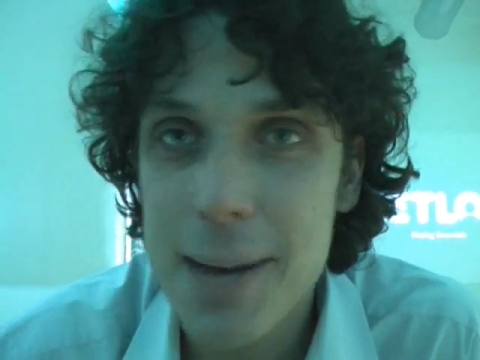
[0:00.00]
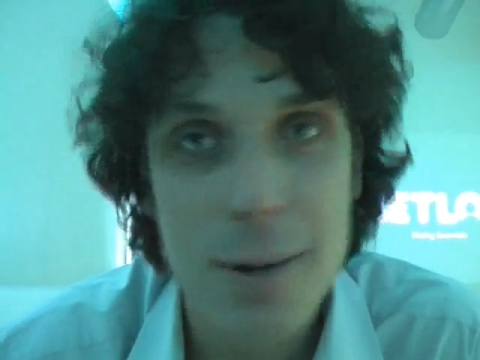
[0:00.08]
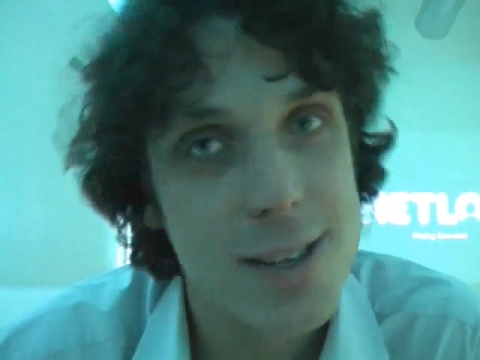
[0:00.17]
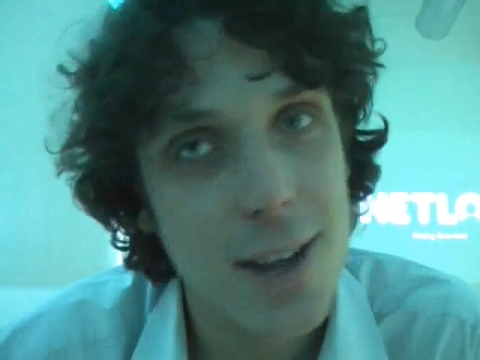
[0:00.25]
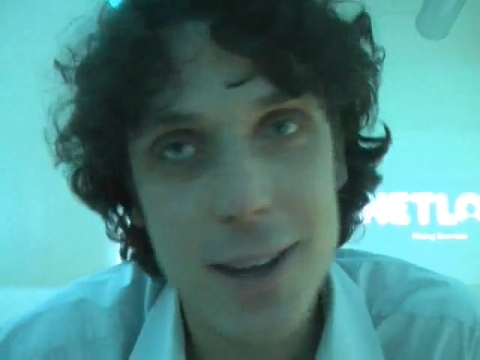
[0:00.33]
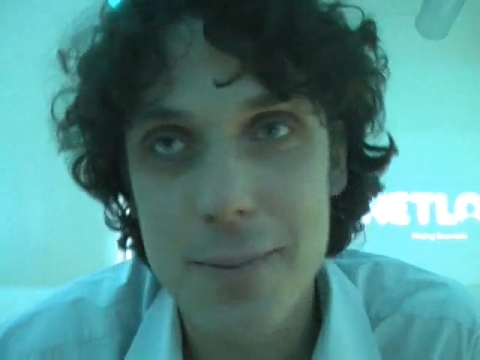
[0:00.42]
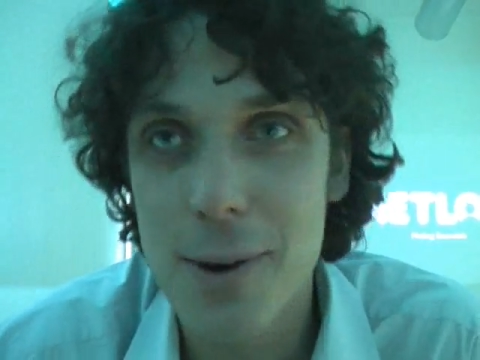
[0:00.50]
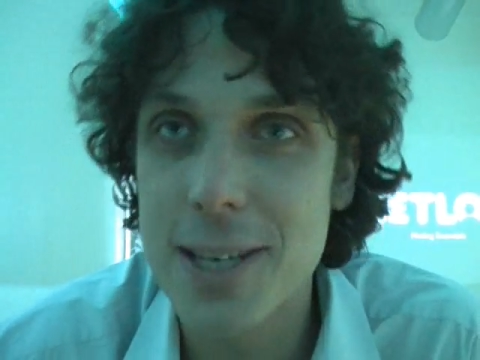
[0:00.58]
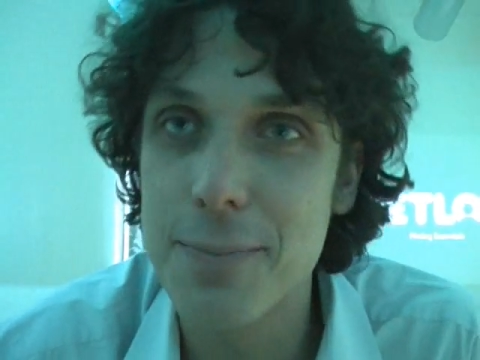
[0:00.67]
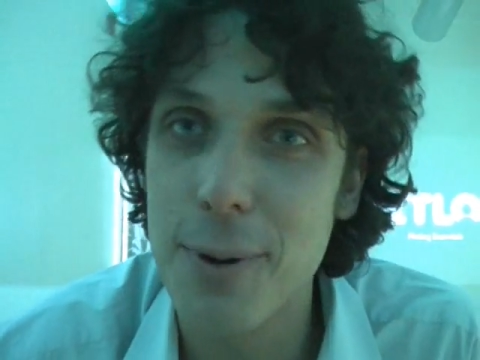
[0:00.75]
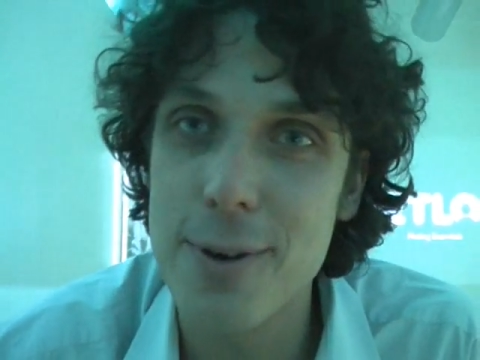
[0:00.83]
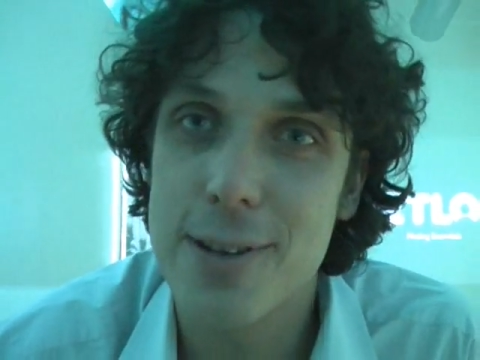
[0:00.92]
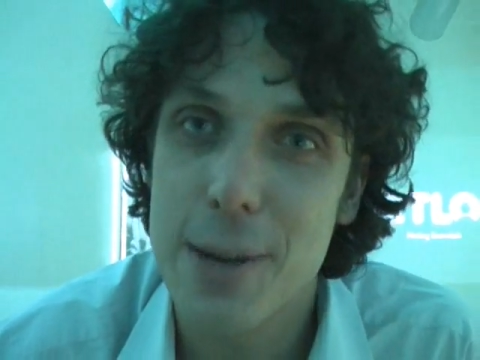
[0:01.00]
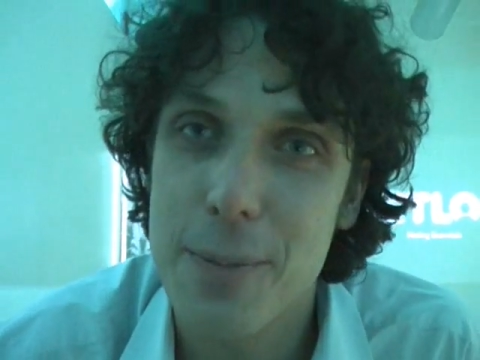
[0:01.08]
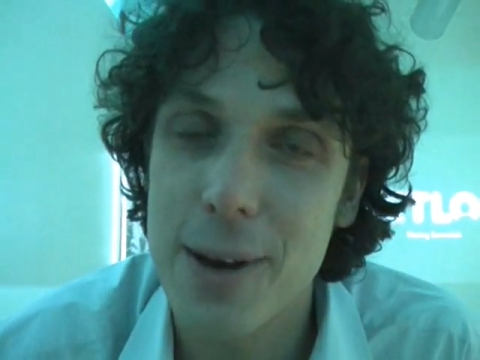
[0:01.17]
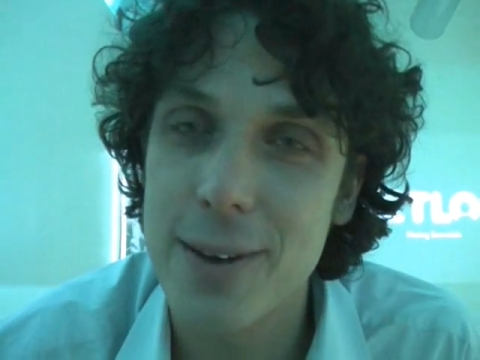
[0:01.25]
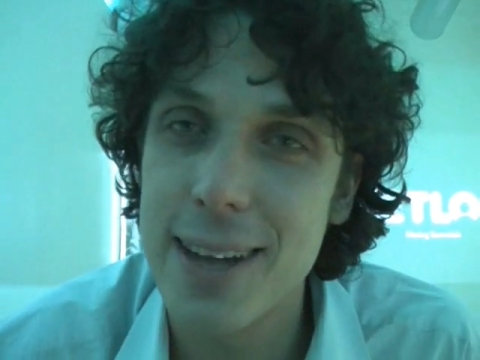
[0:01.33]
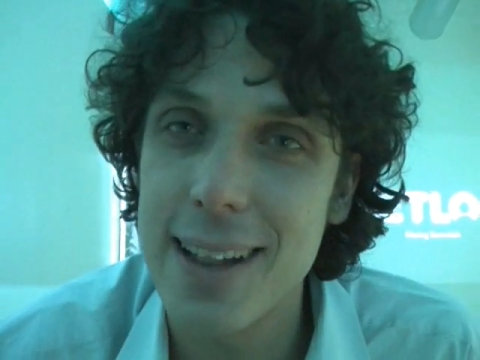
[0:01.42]
but it's not the most important
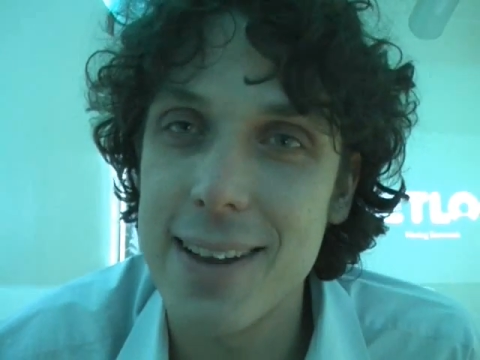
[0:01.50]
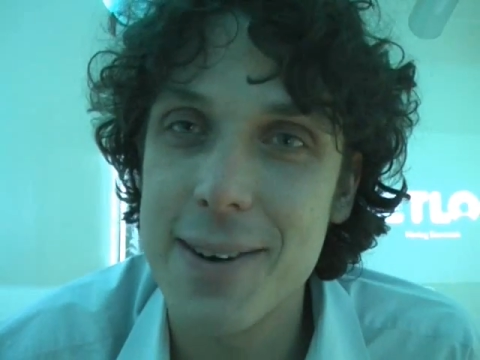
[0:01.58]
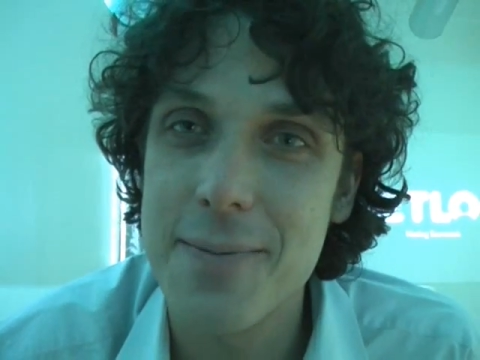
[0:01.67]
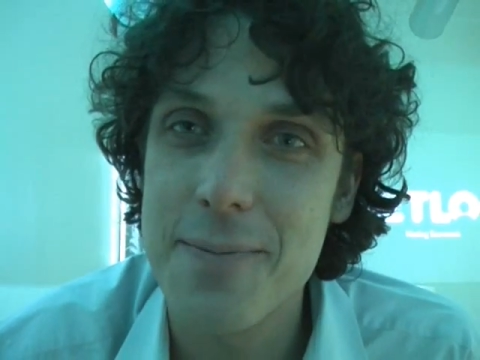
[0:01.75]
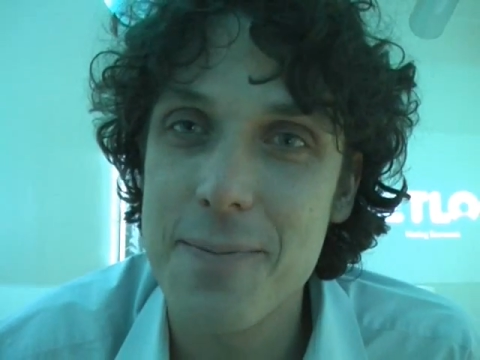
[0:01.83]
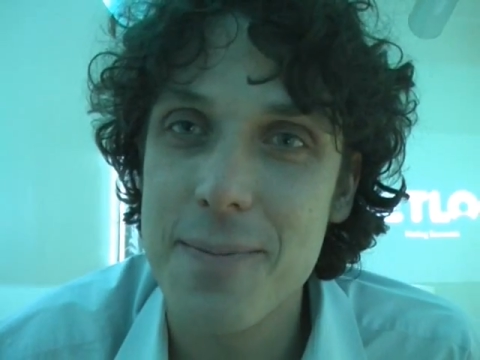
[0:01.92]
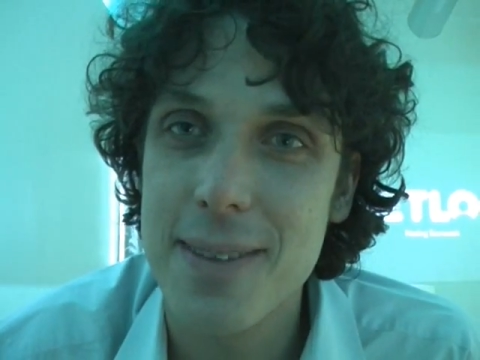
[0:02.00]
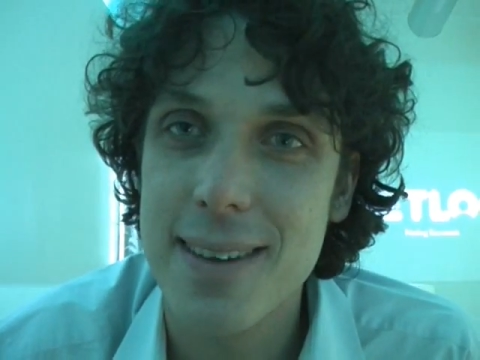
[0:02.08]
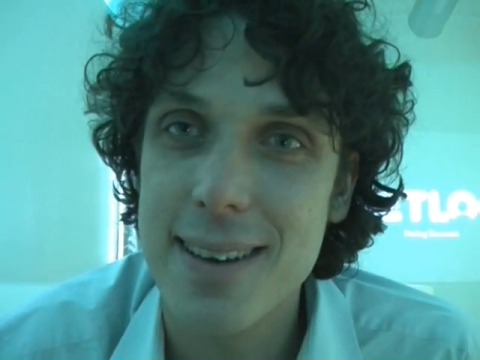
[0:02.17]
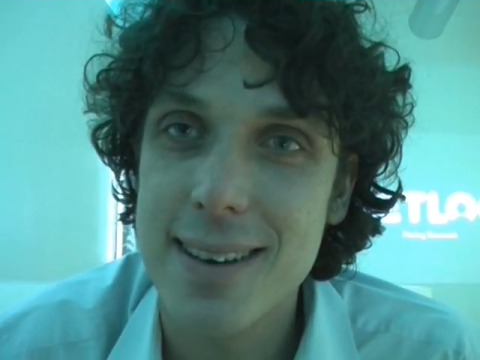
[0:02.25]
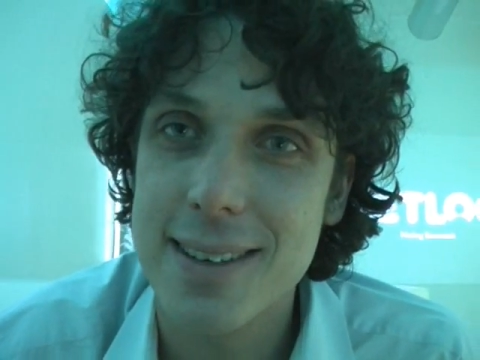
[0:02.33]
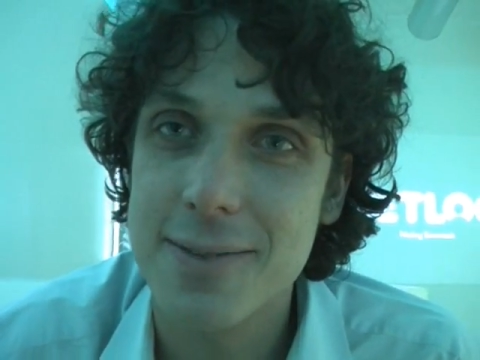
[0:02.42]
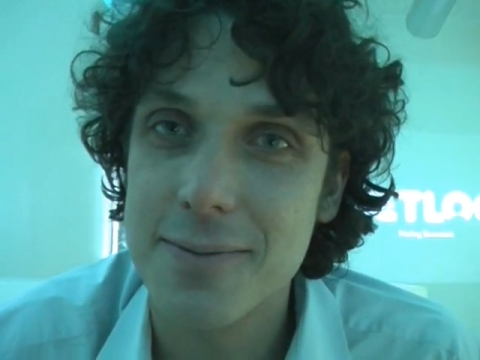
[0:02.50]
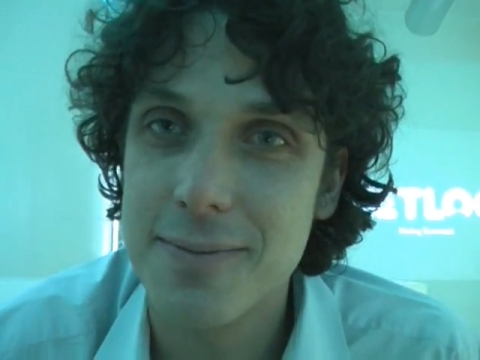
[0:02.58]
topic on that level.